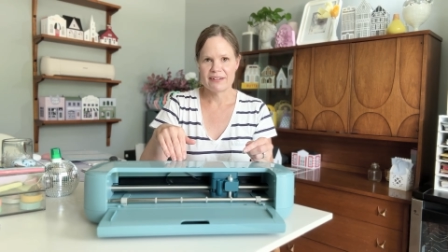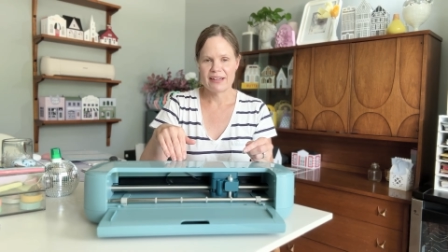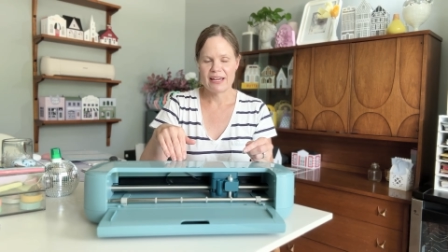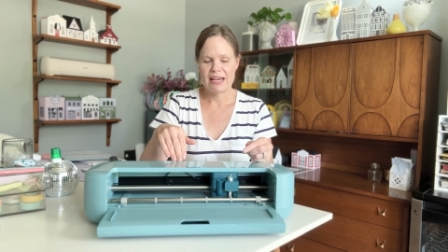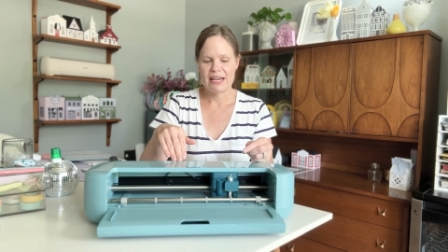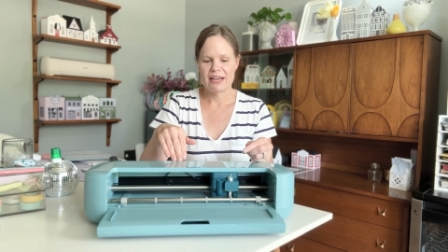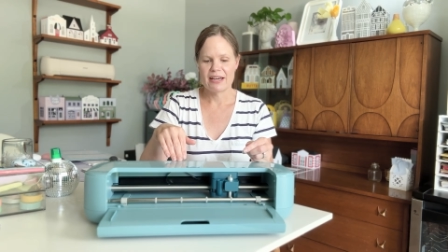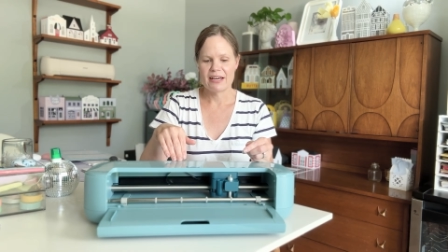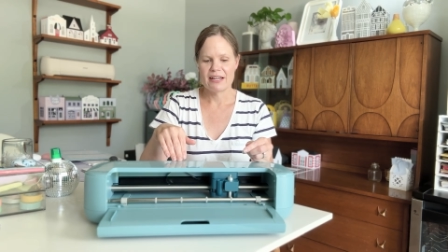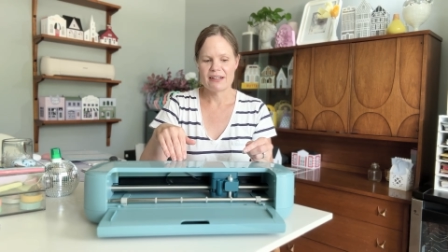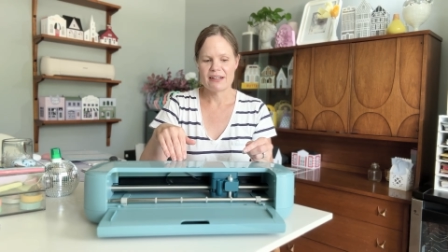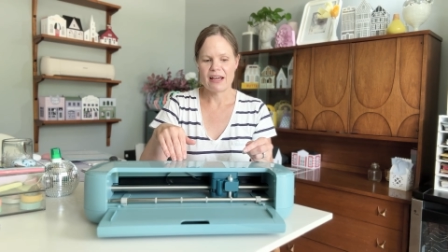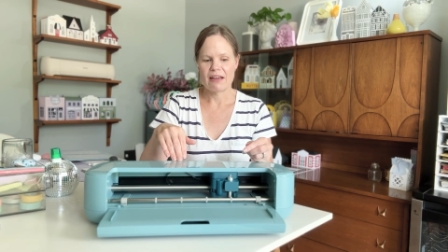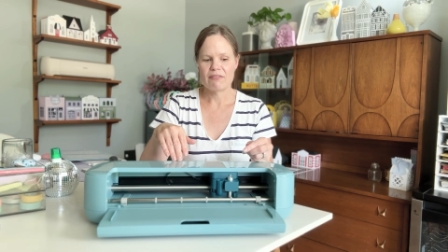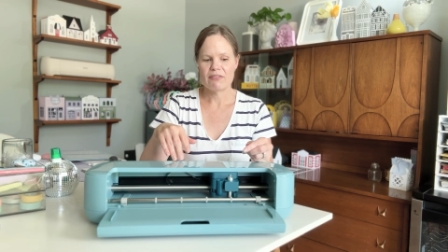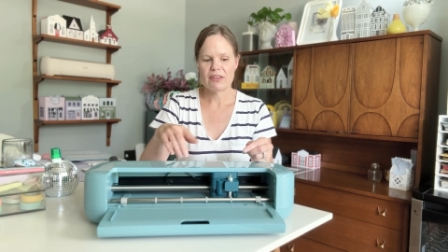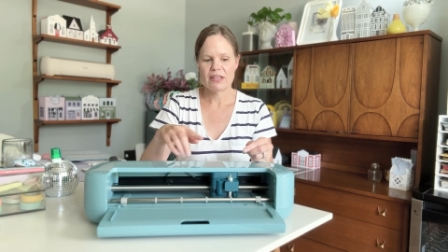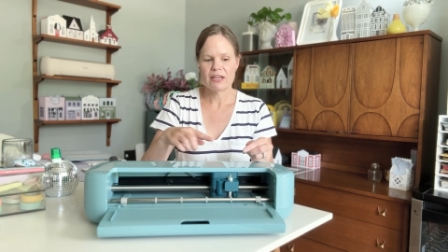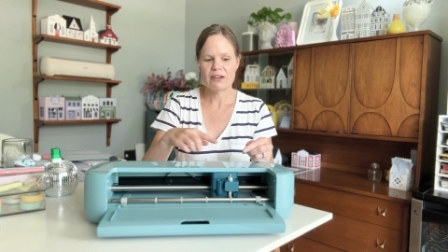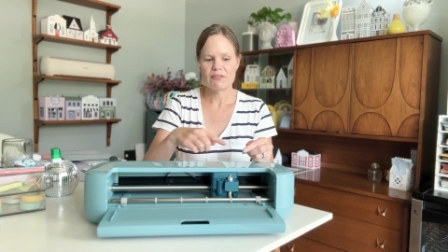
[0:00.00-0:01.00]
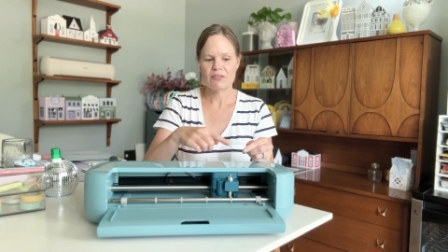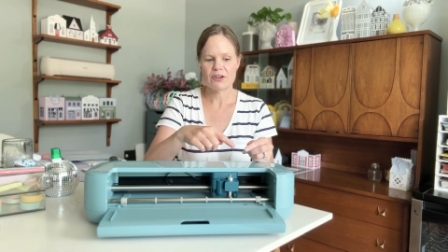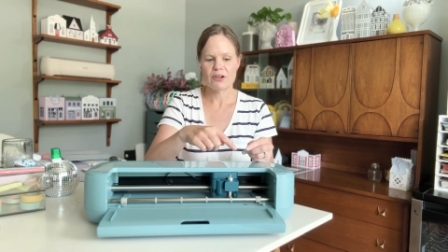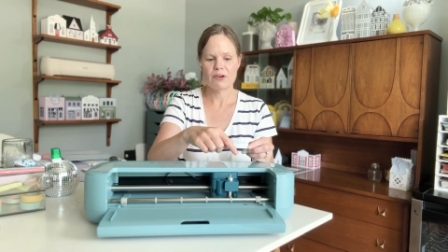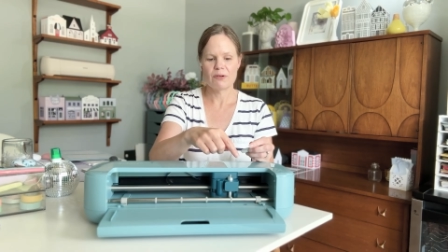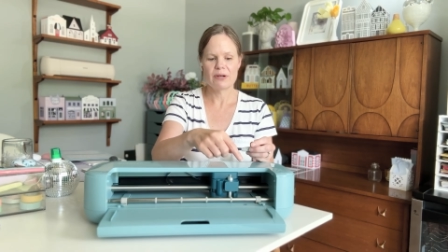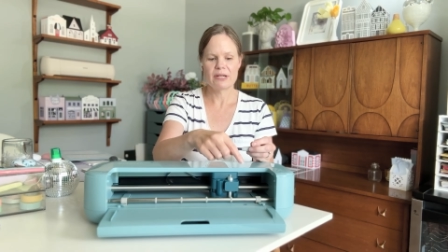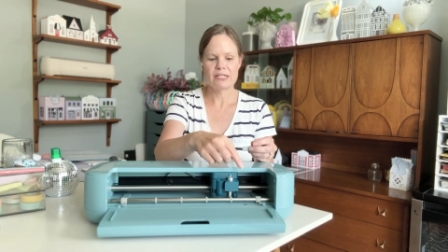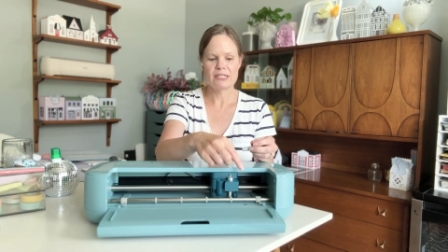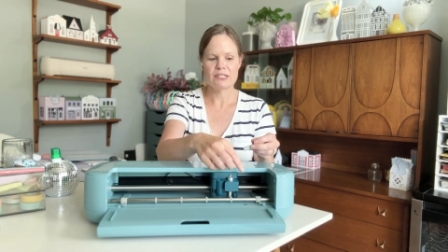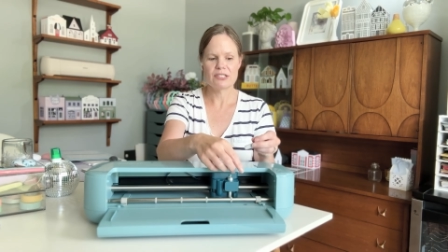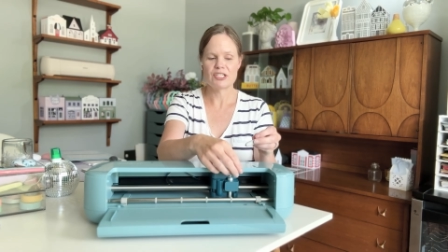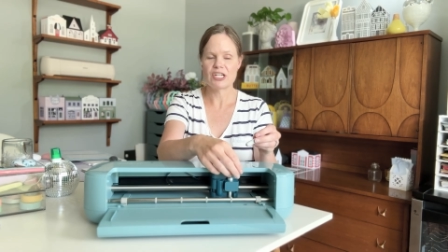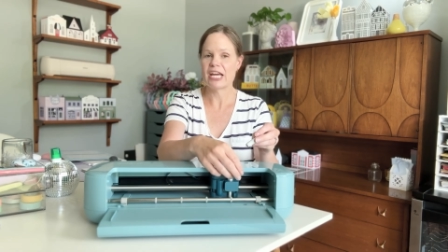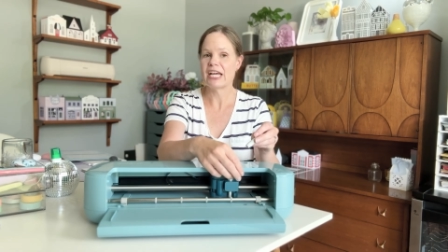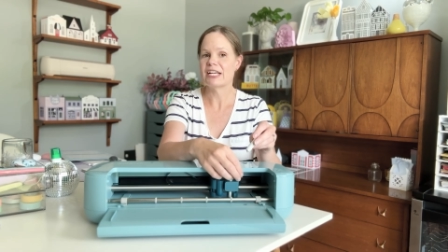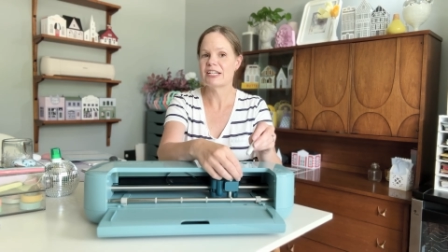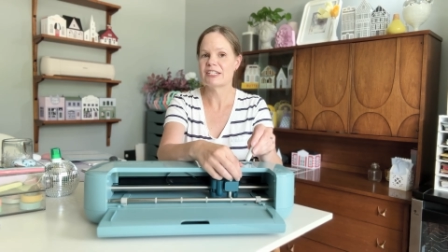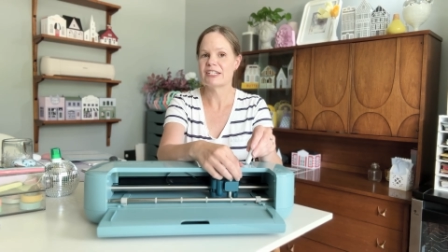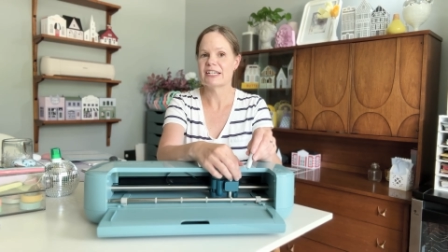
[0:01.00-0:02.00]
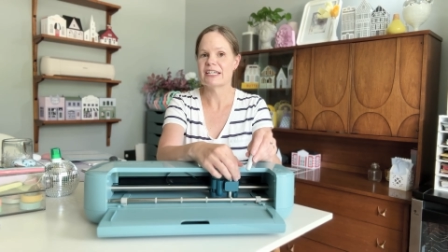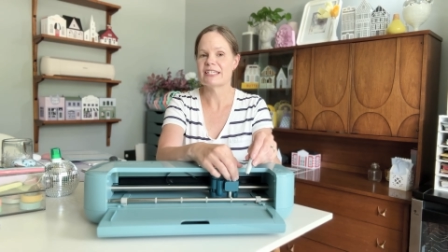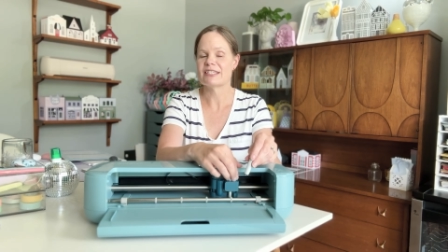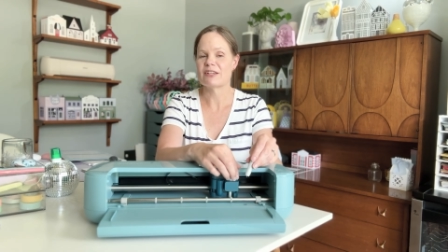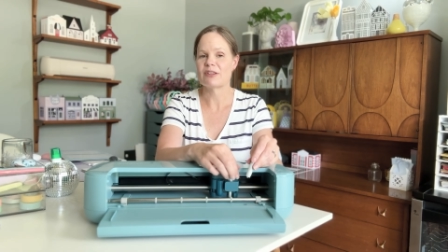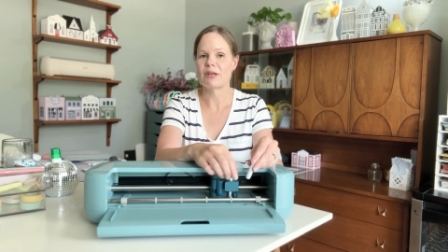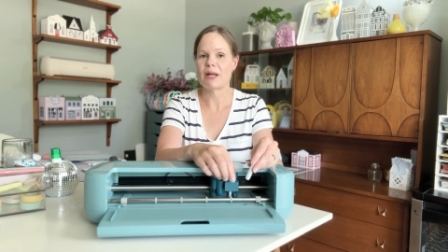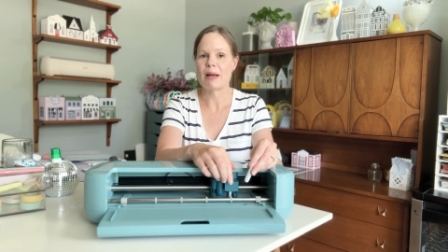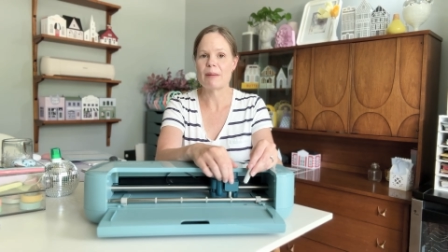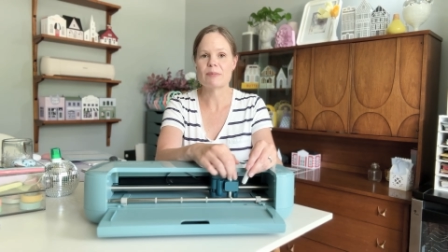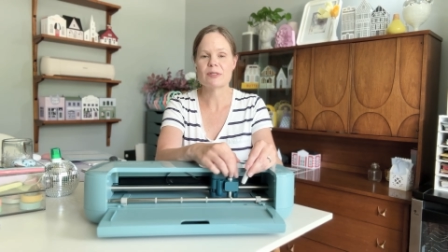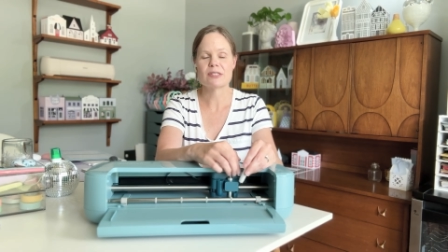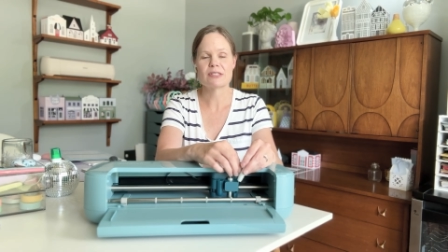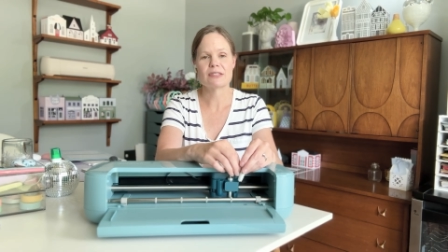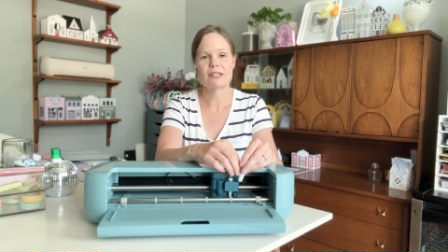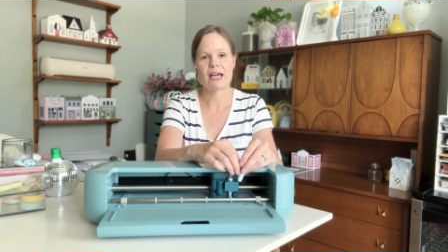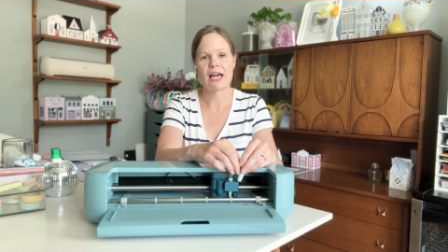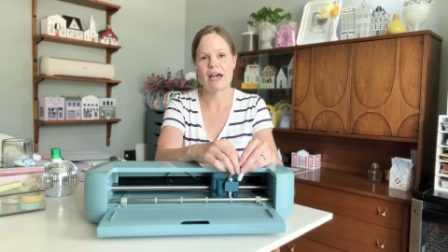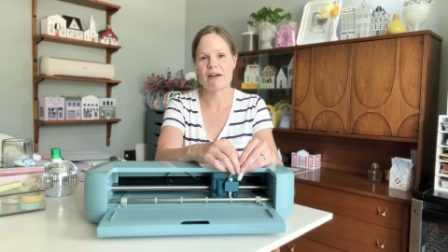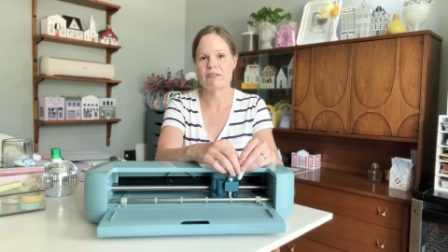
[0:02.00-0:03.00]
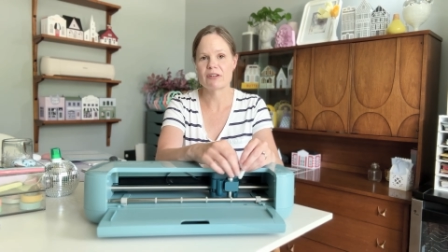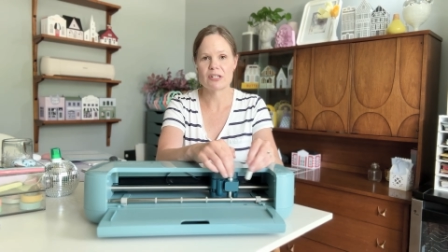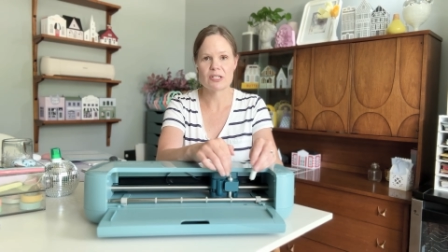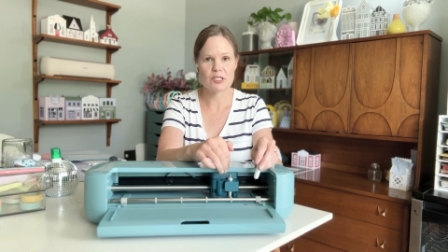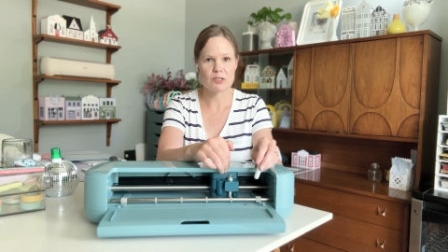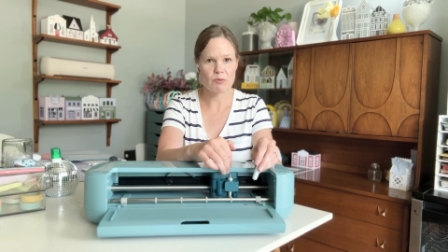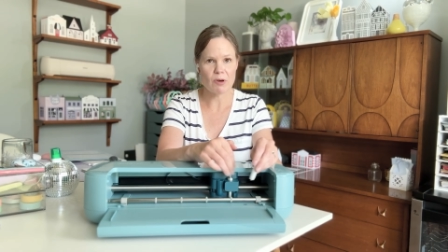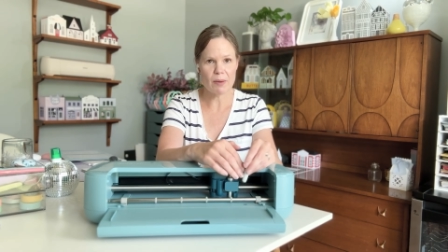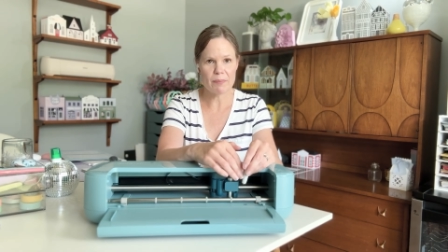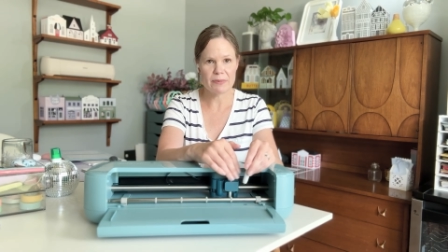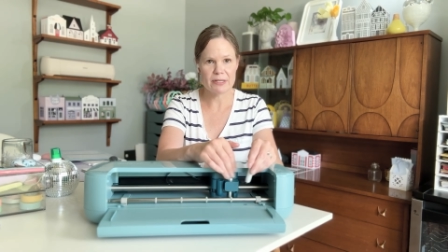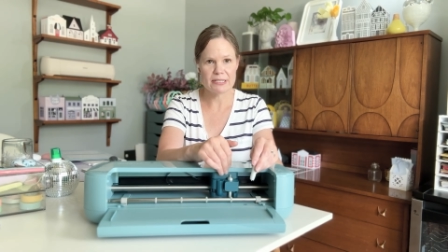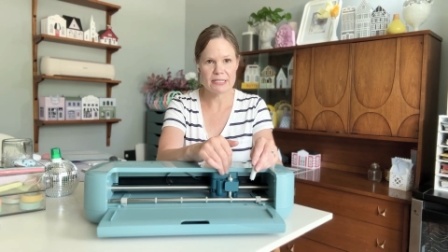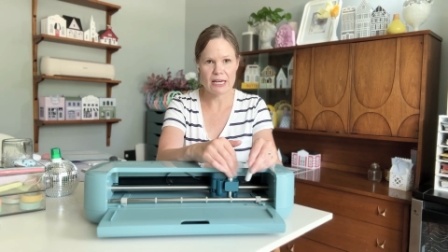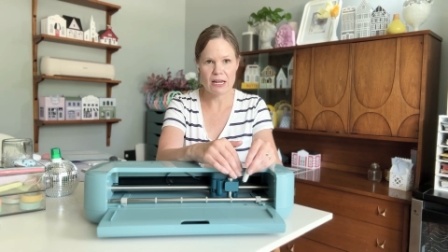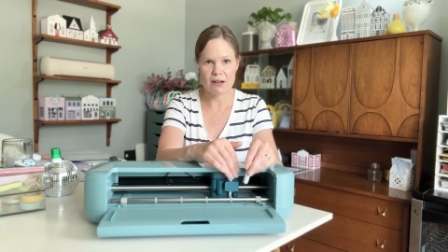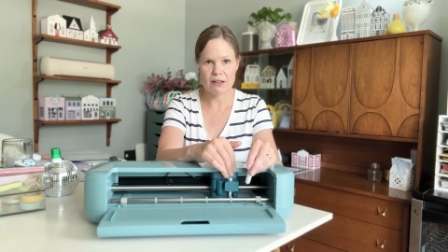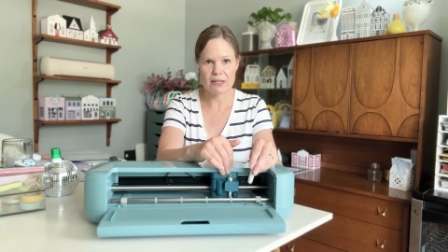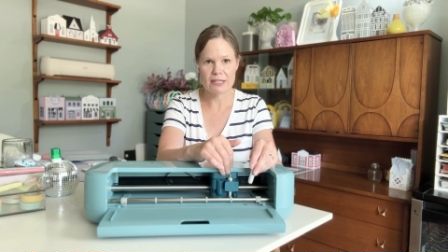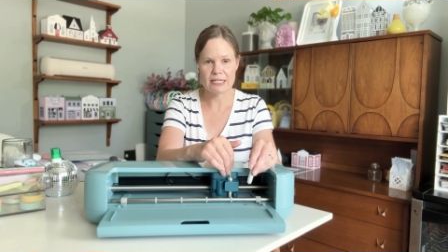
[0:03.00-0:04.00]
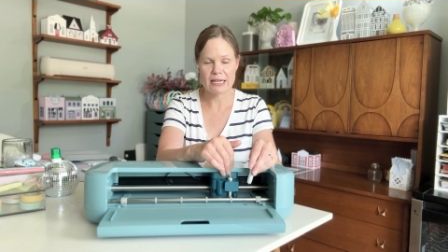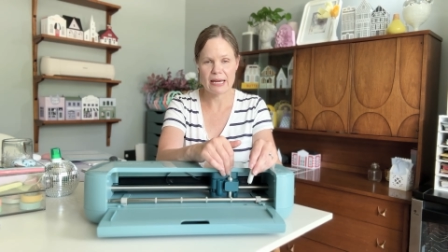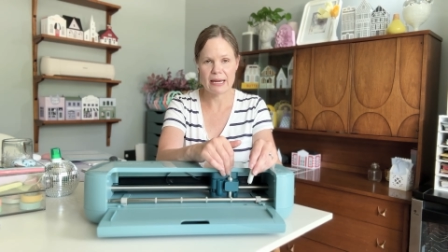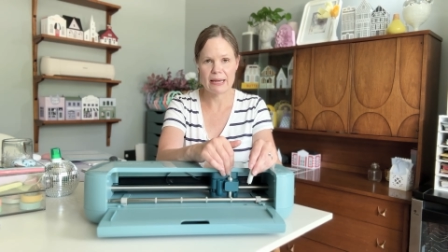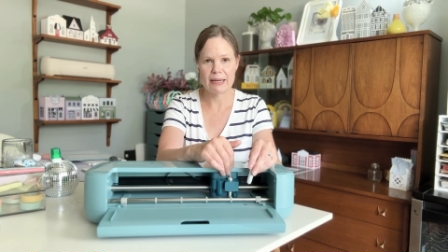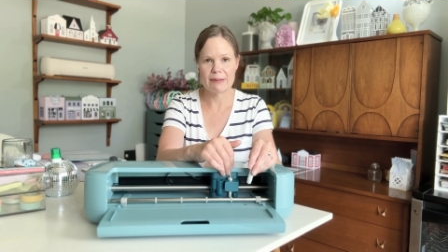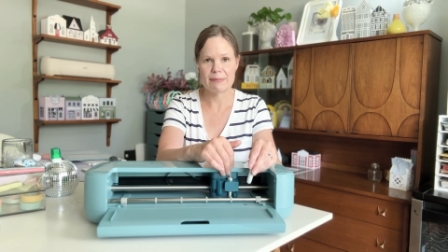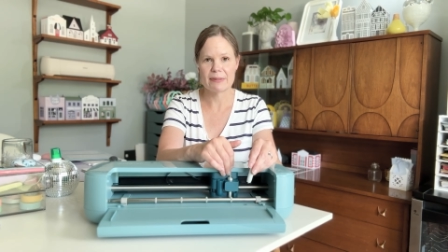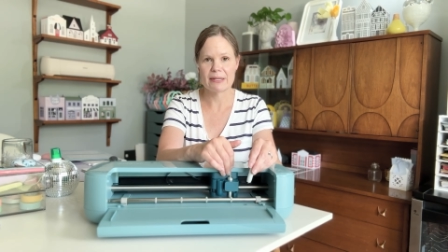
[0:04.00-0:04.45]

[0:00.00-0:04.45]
And I feel like if you're going to change it so that I'm having to swap these out all the time,